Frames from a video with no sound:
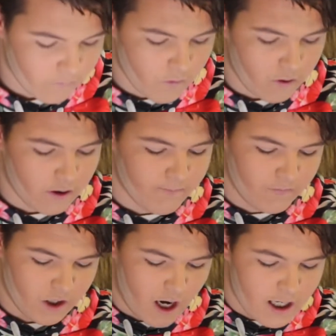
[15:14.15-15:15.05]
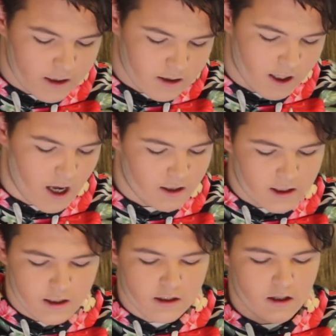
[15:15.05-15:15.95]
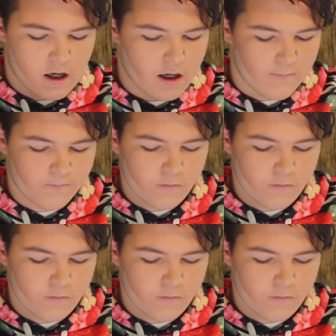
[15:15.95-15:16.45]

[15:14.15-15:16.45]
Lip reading: for the gods, the goddesses, the